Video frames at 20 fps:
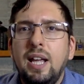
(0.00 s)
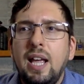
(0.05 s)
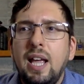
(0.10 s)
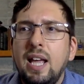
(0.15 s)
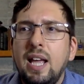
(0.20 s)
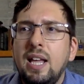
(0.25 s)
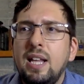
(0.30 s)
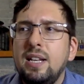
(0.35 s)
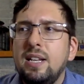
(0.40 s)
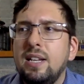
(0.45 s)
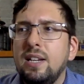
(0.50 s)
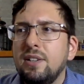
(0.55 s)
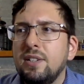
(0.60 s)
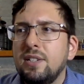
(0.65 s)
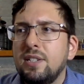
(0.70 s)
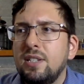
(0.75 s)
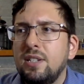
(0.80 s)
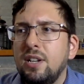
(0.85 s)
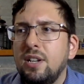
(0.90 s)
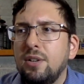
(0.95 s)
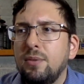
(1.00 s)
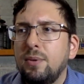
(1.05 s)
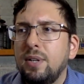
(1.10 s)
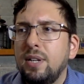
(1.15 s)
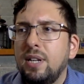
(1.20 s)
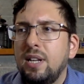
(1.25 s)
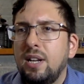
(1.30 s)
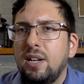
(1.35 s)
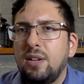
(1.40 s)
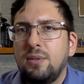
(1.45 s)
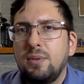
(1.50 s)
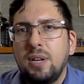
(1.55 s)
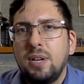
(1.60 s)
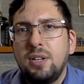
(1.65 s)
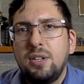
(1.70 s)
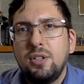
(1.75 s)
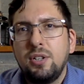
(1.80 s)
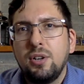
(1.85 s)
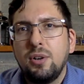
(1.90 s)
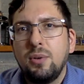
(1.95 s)
And there's another one that I try
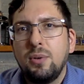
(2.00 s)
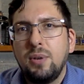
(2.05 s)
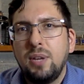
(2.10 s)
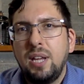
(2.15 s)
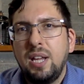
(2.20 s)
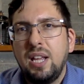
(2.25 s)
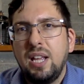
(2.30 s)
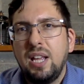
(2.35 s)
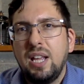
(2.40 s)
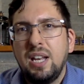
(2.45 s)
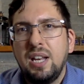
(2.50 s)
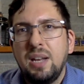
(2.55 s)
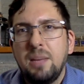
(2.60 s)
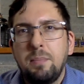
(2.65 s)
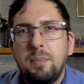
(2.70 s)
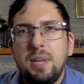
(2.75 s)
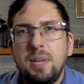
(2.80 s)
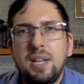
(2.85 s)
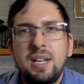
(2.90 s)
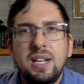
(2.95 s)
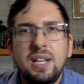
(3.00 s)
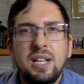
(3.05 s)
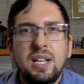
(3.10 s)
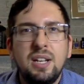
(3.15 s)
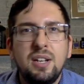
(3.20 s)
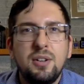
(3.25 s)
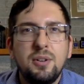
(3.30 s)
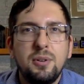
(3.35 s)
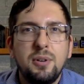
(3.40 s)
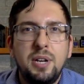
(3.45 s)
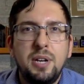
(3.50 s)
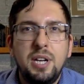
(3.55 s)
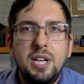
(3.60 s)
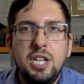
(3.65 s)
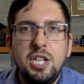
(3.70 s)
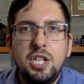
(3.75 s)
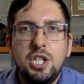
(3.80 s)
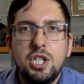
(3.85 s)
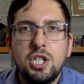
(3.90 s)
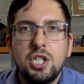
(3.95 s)
to go independent or
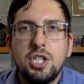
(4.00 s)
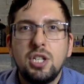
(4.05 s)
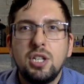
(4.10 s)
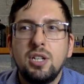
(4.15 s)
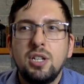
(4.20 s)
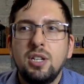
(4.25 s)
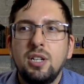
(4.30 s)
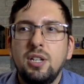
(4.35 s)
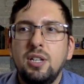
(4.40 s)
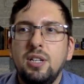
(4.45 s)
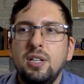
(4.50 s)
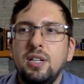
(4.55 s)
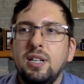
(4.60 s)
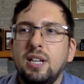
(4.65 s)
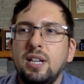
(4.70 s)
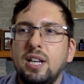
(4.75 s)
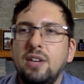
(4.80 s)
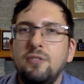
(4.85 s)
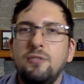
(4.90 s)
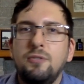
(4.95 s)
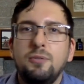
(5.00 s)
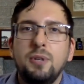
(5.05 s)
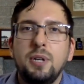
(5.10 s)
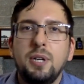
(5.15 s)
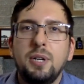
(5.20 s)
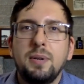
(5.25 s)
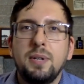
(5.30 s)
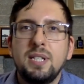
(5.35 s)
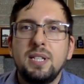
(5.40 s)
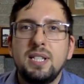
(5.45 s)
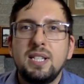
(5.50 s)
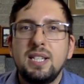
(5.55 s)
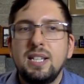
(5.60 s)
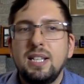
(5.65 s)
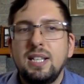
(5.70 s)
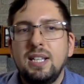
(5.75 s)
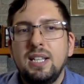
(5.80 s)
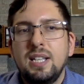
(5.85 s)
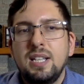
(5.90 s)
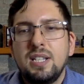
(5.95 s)
niche kind of fragrance.
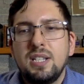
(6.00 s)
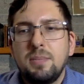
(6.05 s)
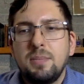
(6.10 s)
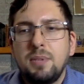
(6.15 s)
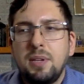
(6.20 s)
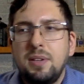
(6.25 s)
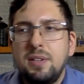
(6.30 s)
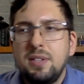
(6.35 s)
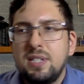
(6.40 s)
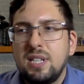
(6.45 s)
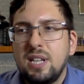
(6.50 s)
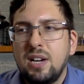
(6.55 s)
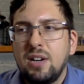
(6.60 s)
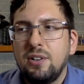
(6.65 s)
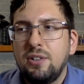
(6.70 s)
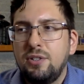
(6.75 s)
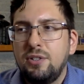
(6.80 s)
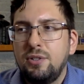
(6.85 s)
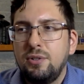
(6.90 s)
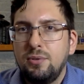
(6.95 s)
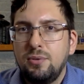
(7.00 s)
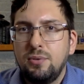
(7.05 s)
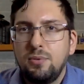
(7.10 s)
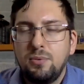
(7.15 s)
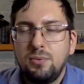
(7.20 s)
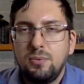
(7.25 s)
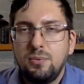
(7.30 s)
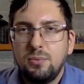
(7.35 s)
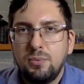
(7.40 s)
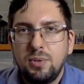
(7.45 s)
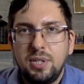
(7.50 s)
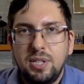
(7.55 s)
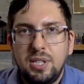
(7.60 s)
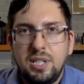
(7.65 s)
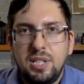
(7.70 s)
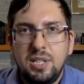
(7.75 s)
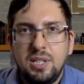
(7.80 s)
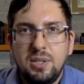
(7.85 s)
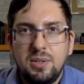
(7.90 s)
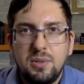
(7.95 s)
Sometimes it's hard to
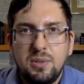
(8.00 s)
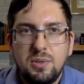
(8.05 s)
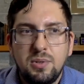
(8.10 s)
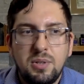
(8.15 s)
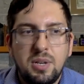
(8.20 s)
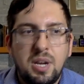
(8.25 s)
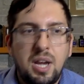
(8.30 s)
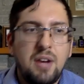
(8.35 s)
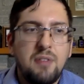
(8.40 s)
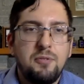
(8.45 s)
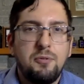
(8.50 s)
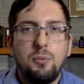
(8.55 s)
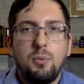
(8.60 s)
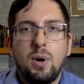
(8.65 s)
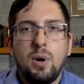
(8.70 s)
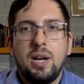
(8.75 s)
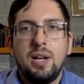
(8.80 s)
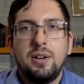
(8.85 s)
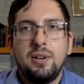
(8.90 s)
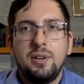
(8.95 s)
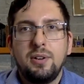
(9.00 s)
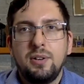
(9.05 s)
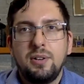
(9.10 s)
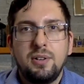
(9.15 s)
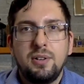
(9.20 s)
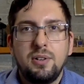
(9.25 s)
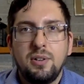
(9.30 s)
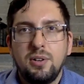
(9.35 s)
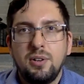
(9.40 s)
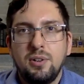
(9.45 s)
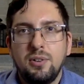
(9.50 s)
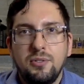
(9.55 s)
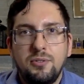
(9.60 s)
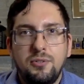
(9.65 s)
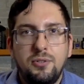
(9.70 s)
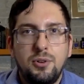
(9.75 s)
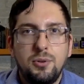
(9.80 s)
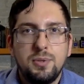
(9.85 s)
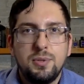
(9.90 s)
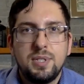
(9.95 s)
really have one or
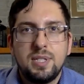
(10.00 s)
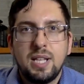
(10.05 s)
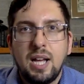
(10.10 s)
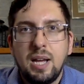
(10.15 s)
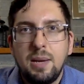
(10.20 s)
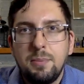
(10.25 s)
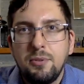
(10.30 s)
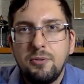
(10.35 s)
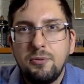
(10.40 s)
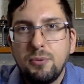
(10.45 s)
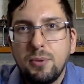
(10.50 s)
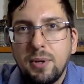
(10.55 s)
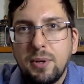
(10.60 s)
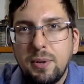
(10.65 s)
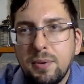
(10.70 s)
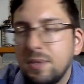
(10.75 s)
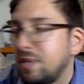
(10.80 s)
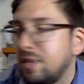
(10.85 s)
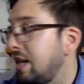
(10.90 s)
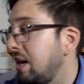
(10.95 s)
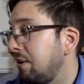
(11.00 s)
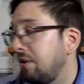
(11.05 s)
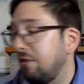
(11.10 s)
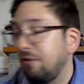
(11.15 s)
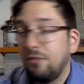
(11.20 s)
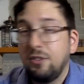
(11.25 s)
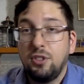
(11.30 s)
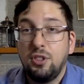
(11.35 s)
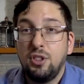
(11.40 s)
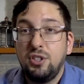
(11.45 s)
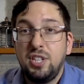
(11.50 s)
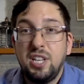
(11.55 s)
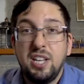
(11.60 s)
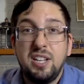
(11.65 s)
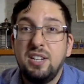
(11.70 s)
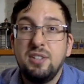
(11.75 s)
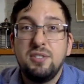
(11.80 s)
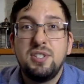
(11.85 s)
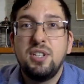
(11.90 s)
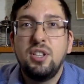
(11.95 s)
those type of fragrance now,
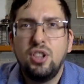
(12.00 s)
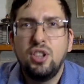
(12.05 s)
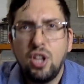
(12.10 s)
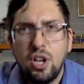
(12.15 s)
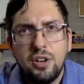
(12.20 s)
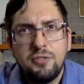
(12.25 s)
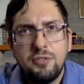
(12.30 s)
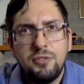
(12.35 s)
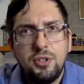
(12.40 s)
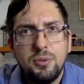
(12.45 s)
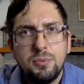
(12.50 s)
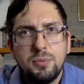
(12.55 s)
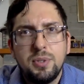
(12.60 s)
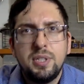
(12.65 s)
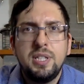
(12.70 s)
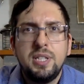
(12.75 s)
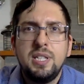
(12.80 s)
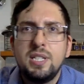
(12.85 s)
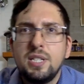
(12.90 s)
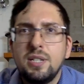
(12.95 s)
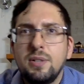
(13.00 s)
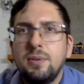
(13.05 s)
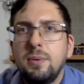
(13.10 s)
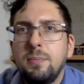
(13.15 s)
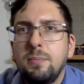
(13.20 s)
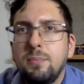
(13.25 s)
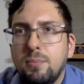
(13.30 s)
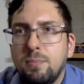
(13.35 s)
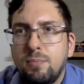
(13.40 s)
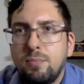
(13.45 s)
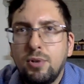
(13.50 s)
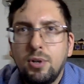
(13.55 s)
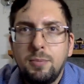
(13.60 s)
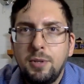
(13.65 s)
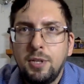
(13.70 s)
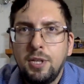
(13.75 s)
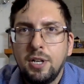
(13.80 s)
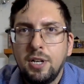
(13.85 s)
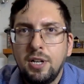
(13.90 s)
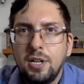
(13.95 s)
yet there's a lot of new release, so I'm
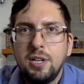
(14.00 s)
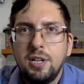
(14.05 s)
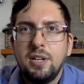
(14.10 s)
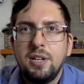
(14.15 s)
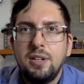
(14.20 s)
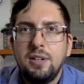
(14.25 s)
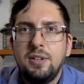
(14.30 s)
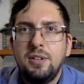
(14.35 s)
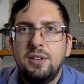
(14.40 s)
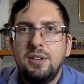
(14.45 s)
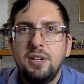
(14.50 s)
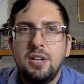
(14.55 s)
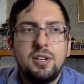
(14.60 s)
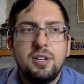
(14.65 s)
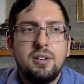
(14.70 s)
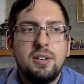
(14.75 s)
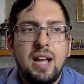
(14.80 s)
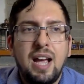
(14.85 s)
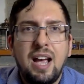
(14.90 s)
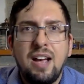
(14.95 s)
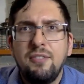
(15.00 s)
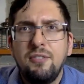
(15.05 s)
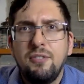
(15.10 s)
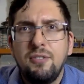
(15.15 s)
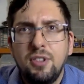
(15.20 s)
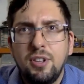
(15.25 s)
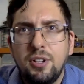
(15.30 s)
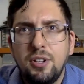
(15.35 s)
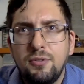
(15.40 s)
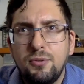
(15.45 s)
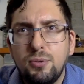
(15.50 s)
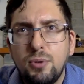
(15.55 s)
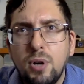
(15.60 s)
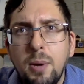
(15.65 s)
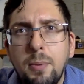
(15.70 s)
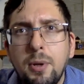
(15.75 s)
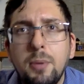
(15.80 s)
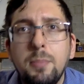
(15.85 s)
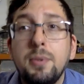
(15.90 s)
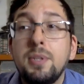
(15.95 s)
probably gonna not have a lot of
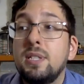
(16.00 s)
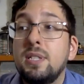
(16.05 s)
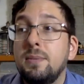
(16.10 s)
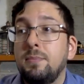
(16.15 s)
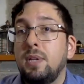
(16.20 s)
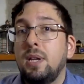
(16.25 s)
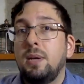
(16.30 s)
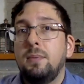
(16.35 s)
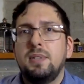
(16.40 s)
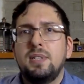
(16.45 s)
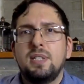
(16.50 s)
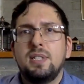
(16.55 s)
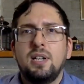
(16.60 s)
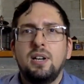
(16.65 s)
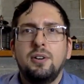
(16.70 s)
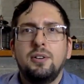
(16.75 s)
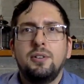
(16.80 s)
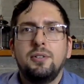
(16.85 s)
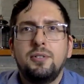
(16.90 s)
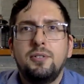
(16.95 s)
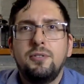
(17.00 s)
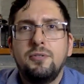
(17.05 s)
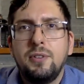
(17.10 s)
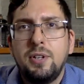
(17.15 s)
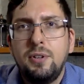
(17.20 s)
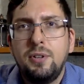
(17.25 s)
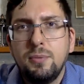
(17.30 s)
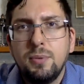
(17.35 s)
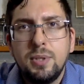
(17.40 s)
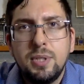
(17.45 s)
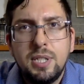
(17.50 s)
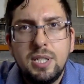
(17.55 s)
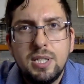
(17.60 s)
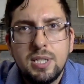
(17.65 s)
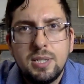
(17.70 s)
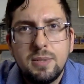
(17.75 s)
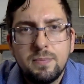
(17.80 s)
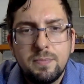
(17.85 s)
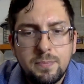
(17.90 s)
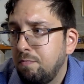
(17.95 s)
trouble, but sometimes it's harder to find new
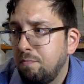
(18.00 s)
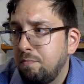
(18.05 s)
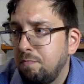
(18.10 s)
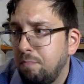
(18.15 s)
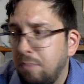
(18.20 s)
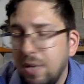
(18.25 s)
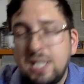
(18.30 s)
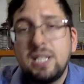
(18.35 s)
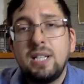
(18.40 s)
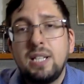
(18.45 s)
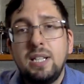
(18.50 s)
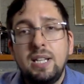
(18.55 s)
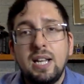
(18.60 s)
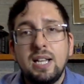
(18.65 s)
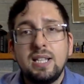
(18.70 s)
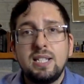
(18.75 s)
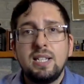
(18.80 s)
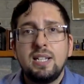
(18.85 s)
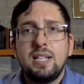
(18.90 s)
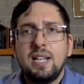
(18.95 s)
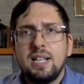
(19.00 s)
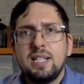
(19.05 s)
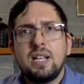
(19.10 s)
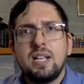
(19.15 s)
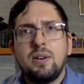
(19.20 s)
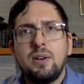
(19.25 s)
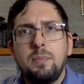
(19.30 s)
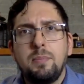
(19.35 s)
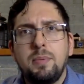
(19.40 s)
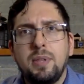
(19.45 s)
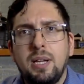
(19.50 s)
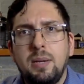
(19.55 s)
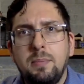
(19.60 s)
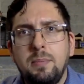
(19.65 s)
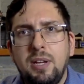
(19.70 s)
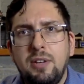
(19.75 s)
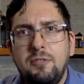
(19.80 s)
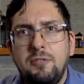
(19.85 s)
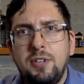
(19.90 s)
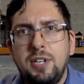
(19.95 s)
release. Basically, that's it. That's how I plan
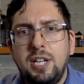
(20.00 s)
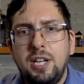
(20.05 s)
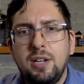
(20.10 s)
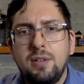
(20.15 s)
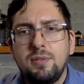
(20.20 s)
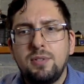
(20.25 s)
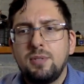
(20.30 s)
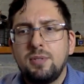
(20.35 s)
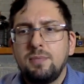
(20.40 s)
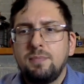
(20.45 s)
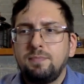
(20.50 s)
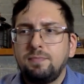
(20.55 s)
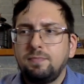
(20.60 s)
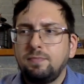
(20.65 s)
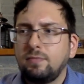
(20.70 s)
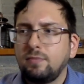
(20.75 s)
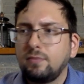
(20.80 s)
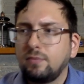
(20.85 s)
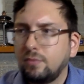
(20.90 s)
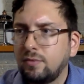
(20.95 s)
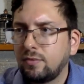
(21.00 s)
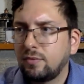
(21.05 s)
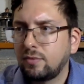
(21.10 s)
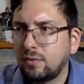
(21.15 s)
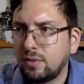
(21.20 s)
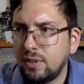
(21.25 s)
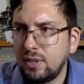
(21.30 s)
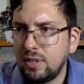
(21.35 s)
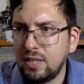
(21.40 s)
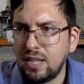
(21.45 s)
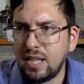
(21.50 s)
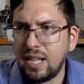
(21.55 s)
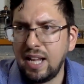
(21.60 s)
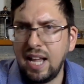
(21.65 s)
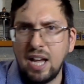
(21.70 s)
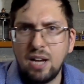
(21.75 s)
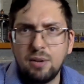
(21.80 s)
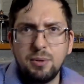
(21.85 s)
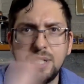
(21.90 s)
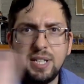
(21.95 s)
my videos.
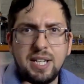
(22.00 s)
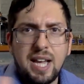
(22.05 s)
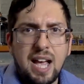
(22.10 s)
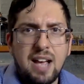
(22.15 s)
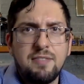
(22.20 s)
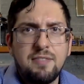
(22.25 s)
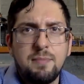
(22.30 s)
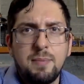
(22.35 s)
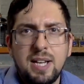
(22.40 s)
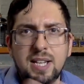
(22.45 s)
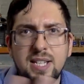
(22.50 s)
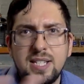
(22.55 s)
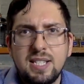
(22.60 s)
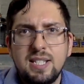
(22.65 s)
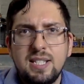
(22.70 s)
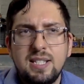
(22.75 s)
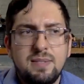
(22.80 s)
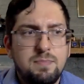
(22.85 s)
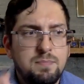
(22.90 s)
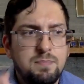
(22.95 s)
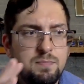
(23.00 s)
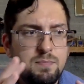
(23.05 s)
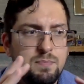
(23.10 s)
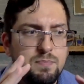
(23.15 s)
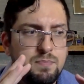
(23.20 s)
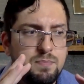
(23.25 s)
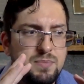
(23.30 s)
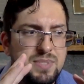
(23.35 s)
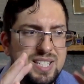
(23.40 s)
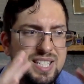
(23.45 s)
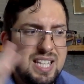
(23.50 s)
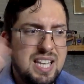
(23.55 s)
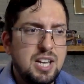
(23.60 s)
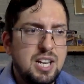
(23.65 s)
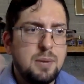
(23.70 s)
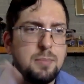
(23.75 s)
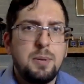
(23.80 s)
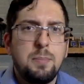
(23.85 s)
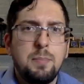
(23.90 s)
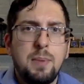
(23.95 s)
I already have my
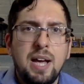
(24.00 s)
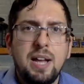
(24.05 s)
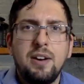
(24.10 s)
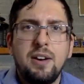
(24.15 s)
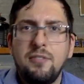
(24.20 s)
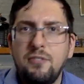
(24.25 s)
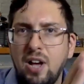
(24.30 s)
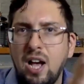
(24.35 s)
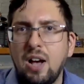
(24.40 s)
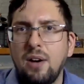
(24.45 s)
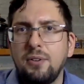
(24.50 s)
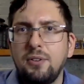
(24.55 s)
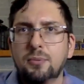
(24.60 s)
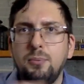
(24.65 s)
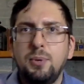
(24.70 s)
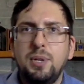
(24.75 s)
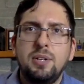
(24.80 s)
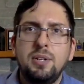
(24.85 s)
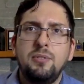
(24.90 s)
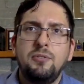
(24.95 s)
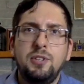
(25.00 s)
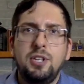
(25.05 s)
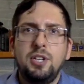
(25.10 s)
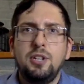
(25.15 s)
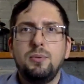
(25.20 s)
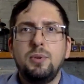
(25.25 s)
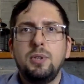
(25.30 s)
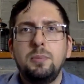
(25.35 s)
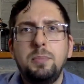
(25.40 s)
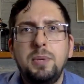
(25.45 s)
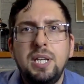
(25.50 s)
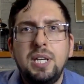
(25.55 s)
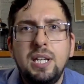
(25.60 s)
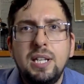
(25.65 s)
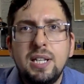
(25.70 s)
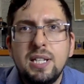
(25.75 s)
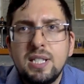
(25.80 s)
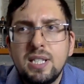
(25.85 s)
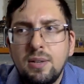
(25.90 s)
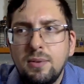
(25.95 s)
setup in mind of how the video will
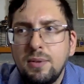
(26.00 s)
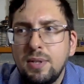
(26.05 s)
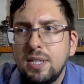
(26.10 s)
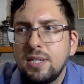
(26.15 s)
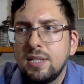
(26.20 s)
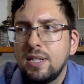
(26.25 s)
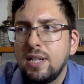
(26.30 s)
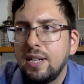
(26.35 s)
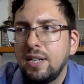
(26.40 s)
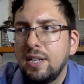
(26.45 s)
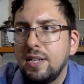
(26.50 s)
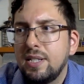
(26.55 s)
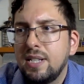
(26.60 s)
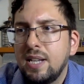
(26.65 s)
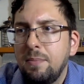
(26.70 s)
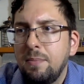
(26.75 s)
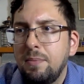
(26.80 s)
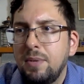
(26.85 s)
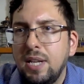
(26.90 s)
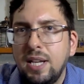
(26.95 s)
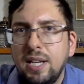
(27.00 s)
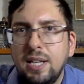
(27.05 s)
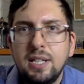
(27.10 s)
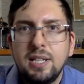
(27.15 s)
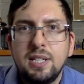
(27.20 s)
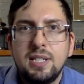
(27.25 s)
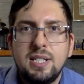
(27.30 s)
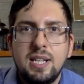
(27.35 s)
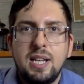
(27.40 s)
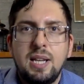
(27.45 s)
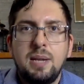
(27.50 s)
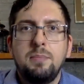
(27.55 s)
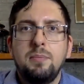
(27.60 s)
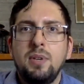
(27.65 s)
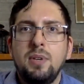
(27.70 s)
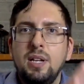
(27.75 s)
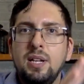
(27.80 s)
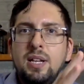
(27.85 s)
be. It's always like the same thing, the same